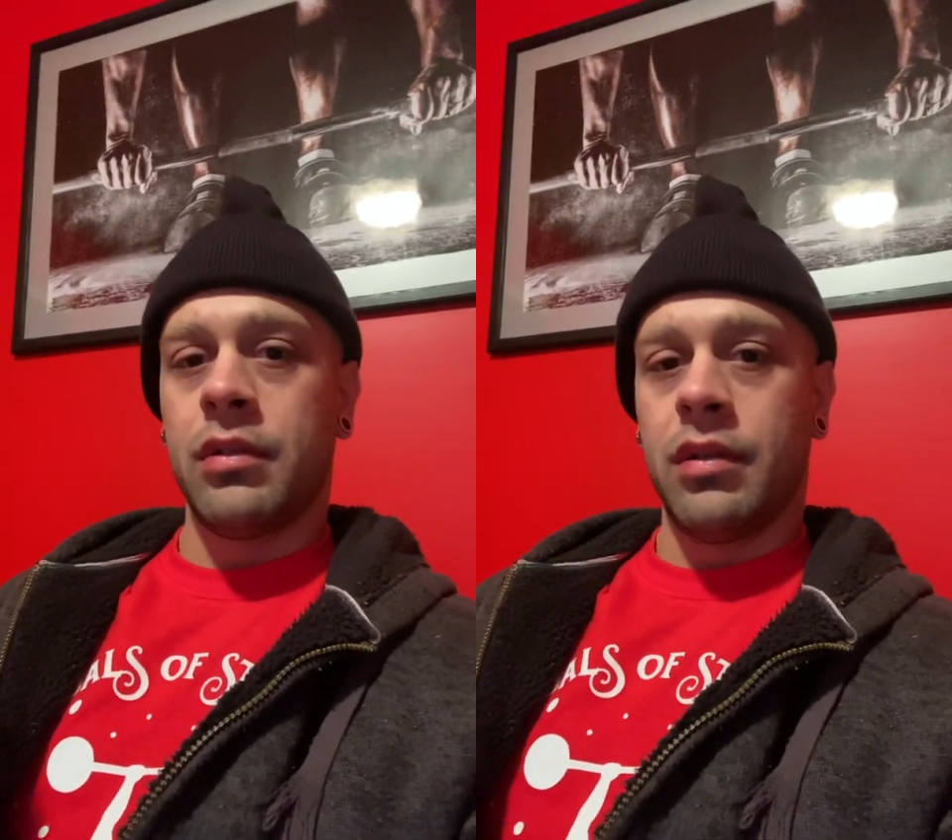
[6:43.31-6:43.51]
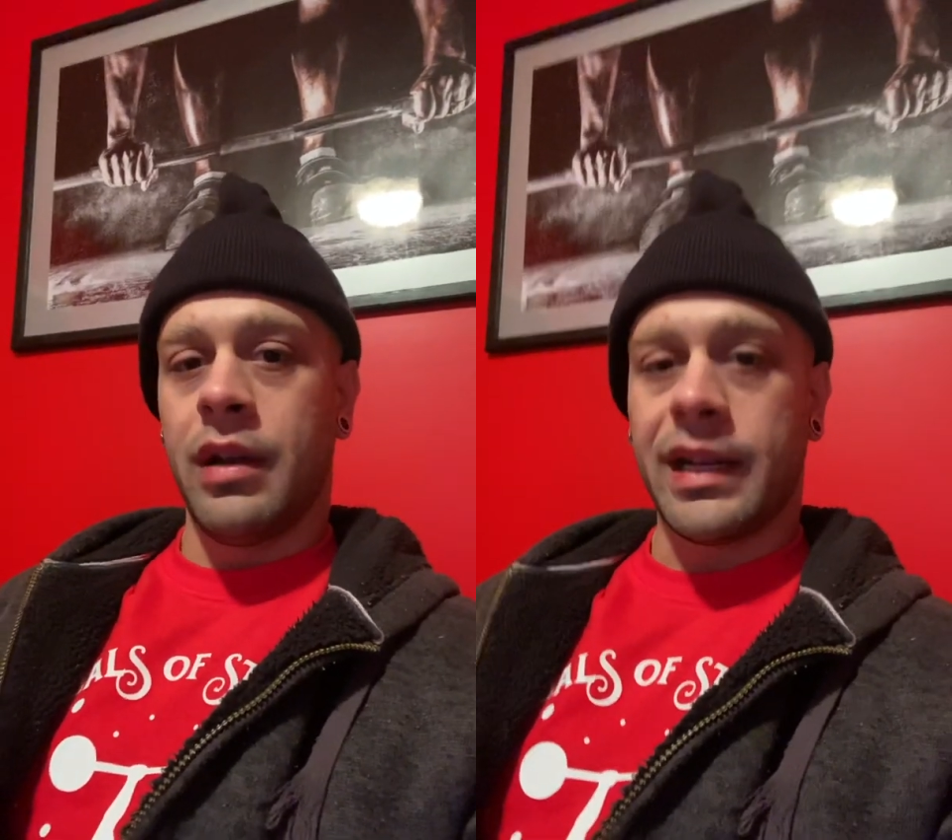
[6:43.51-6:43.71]

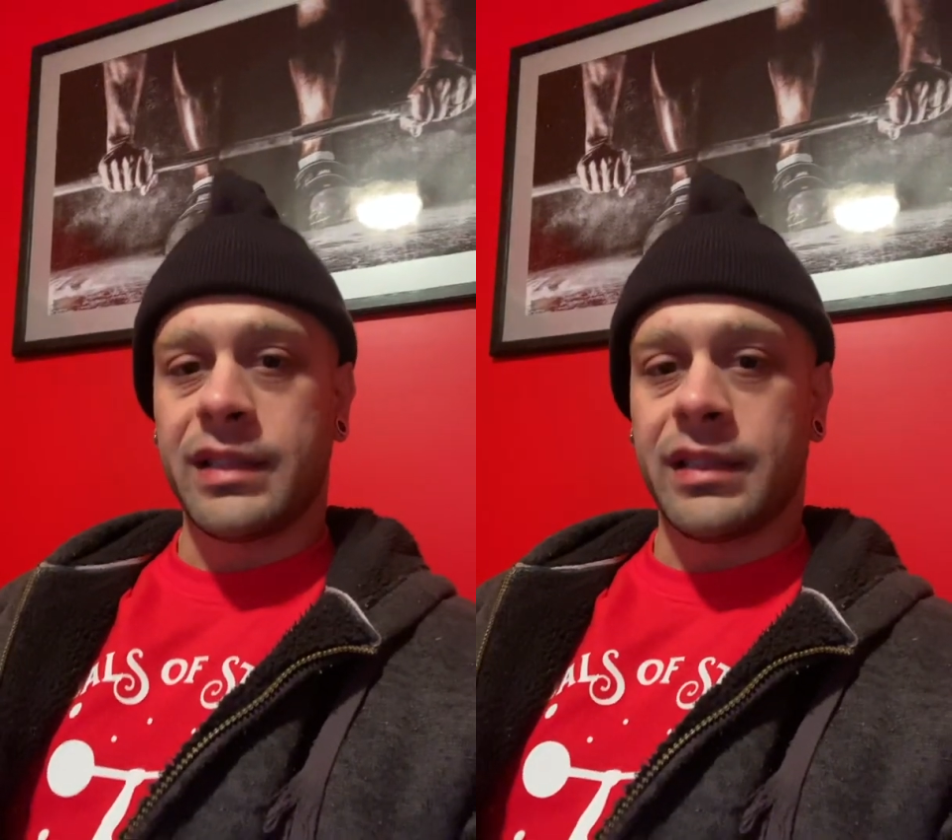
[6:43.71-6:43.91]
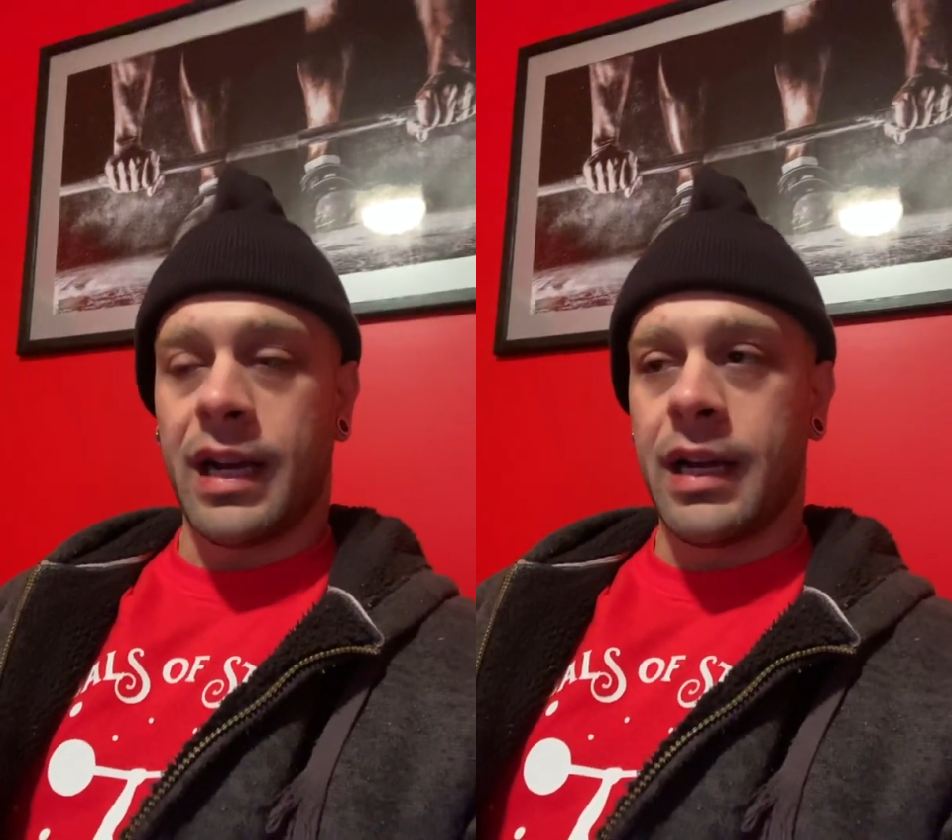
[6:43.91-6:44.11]
next
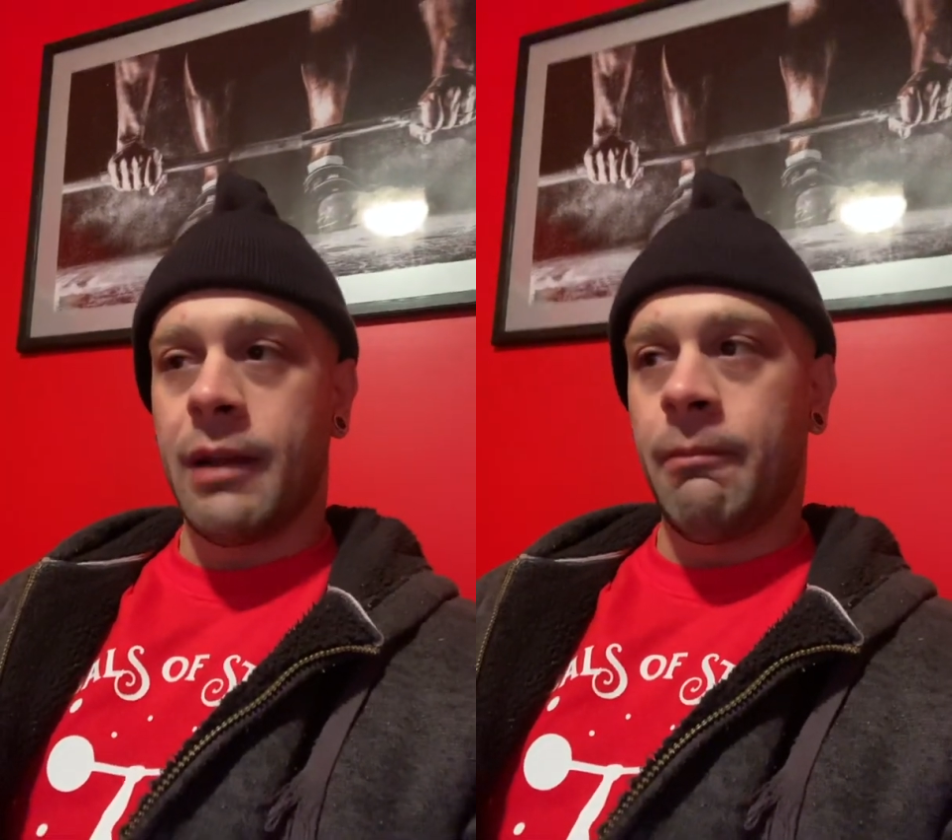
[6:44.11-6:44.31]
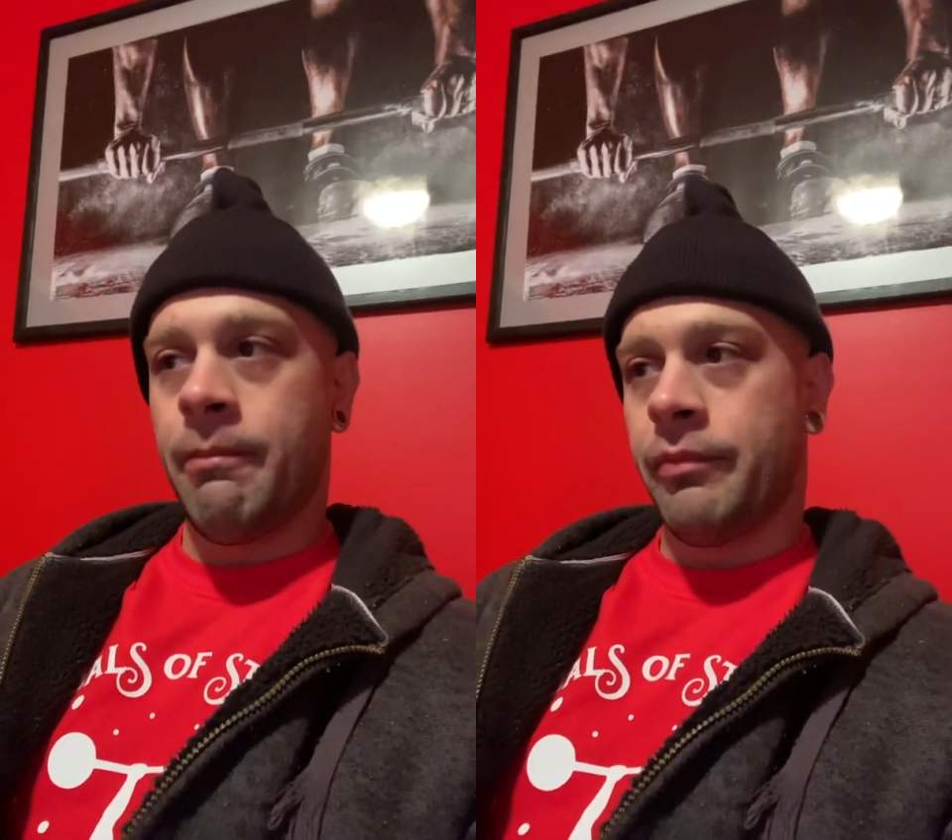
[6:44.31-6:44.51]

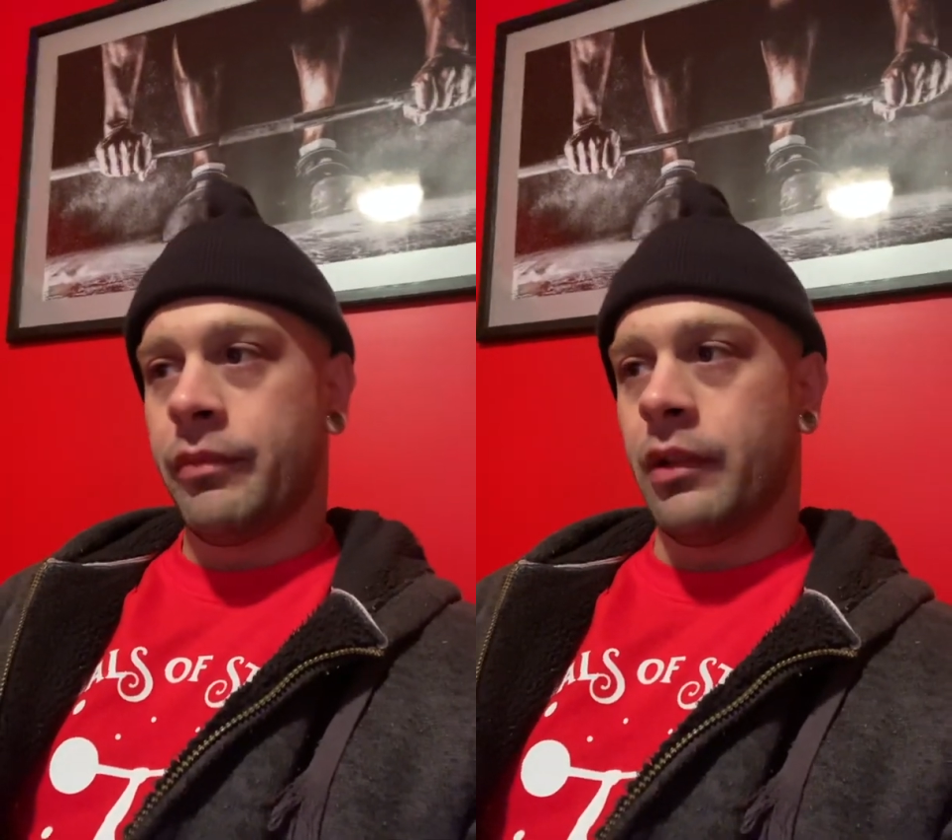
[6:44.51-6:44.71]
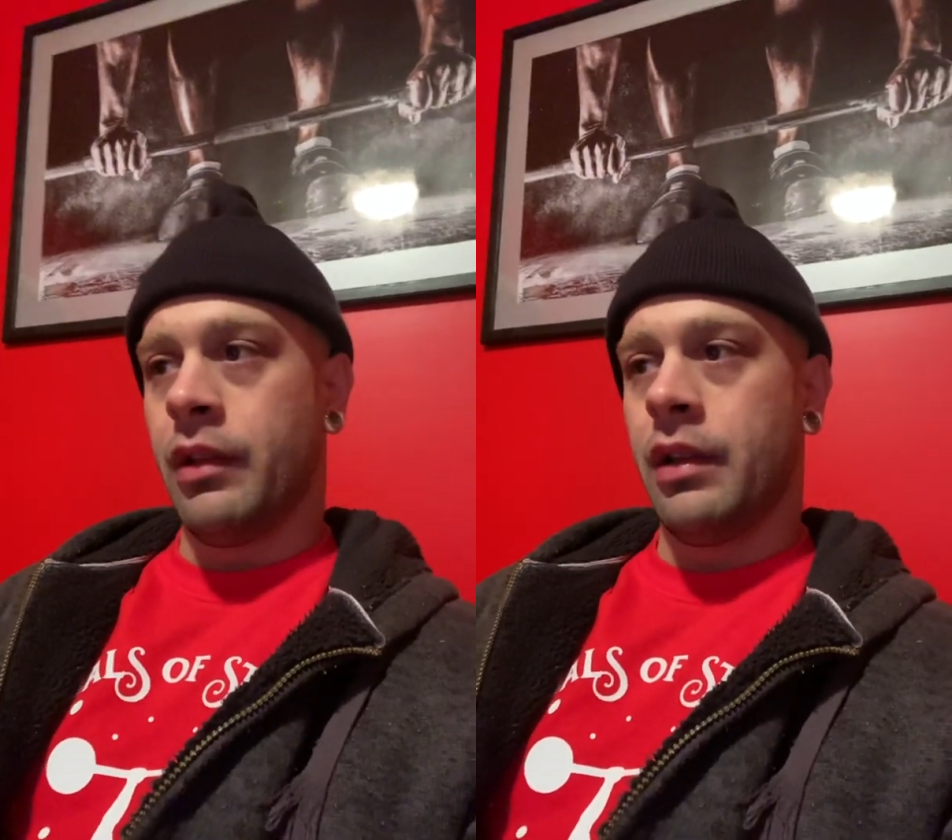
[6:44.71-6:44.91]
time
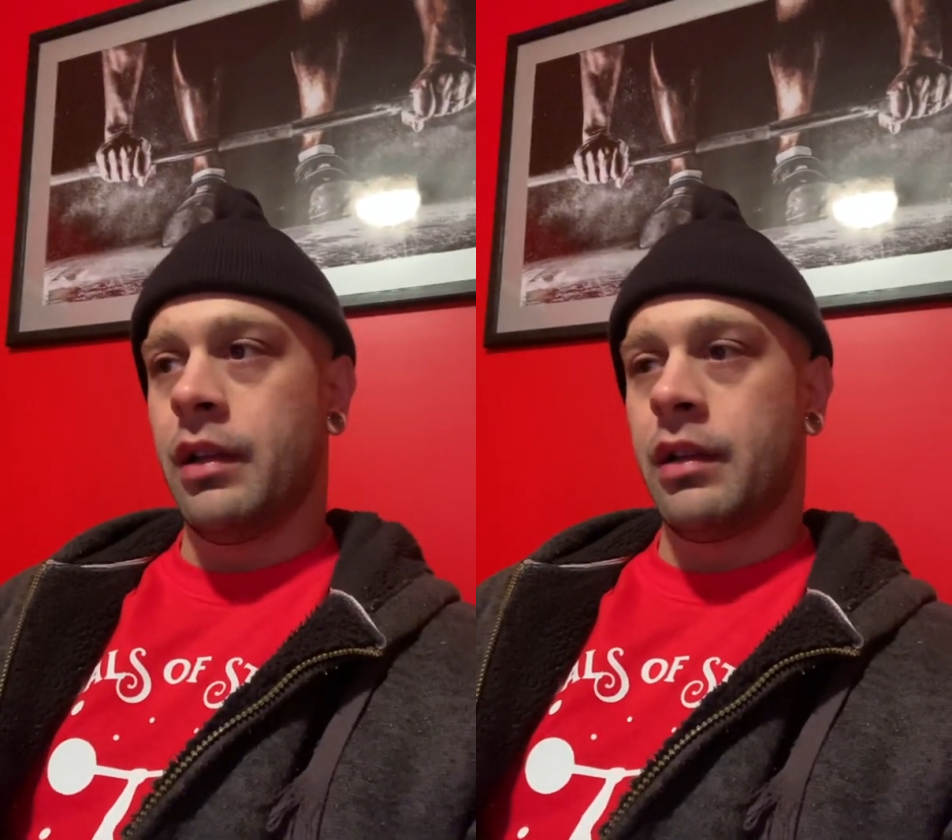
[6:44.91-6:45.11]
leading